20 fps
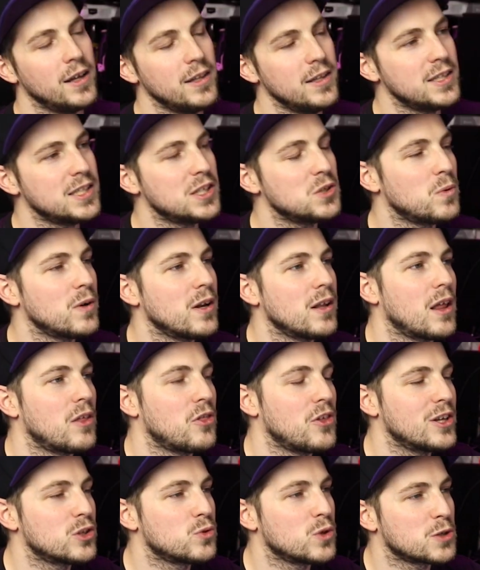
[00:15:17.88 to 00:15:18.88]
And this is one of the
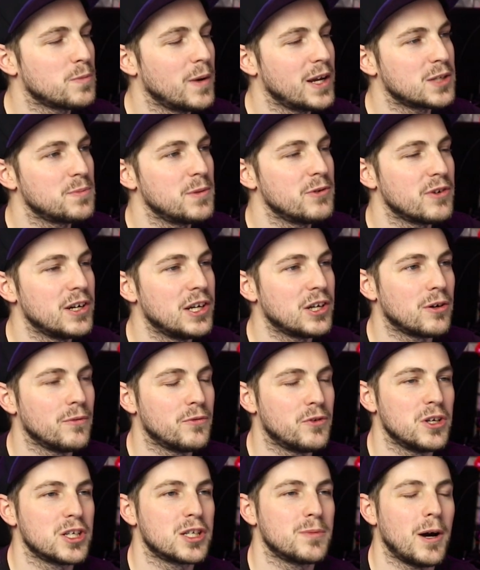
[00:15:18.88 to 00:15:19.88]
things which makes me really
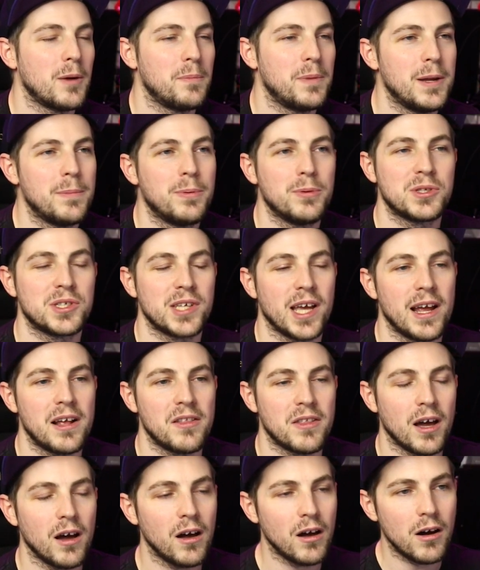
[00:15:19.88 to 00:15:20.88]
confused about people saying that,